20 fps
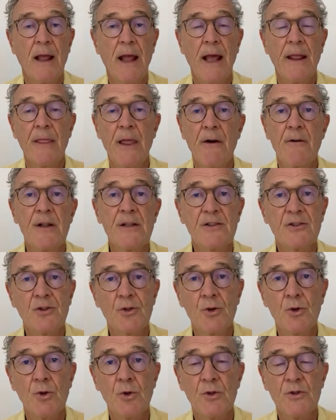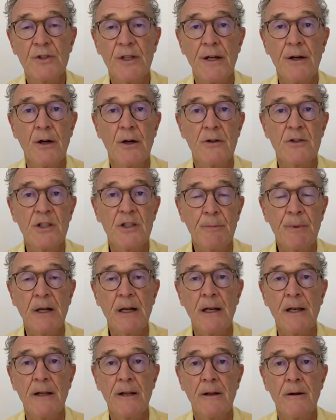and they're in schools that are
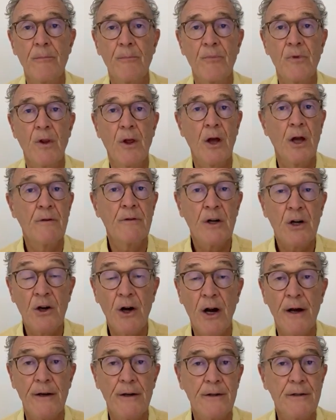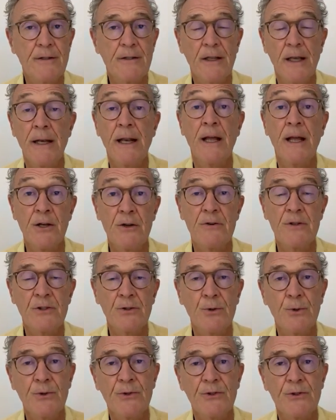typically overcrowded and
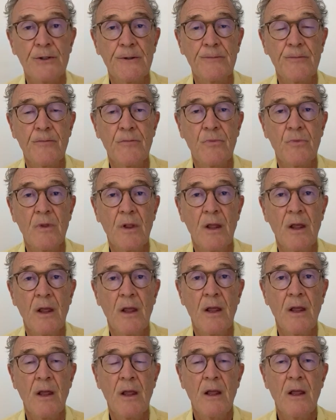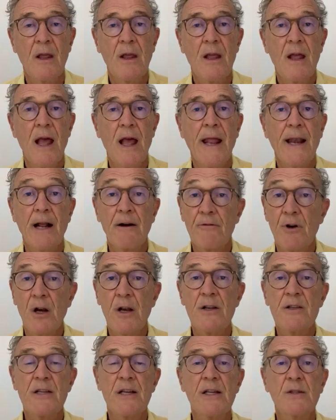under-resourced. And our
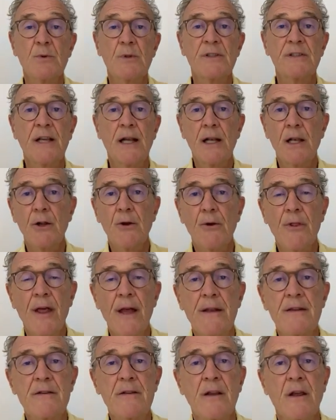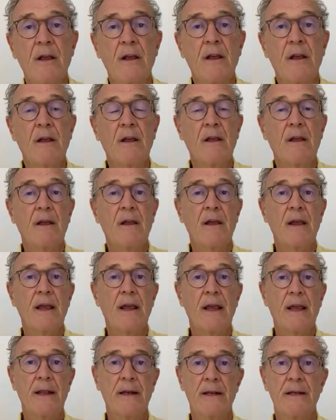volunteers will tell you that
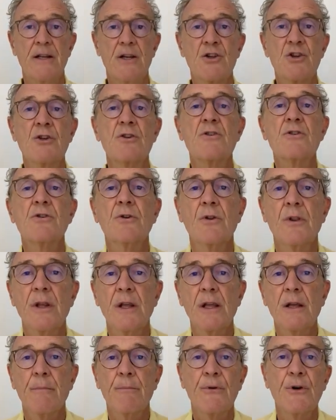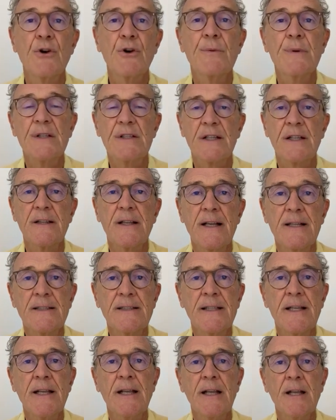in addition to the improvements that they
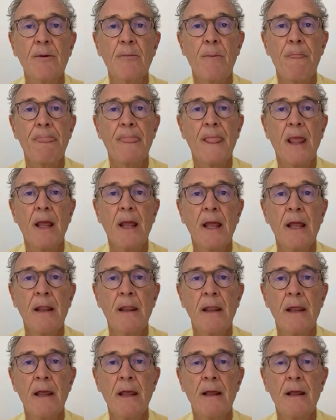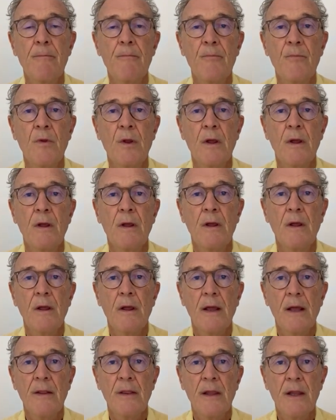see in the,
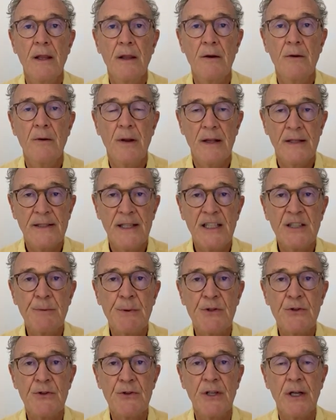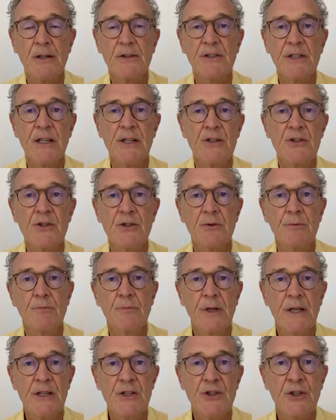in the assessment results each,
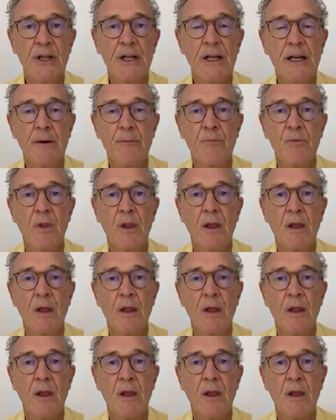each year,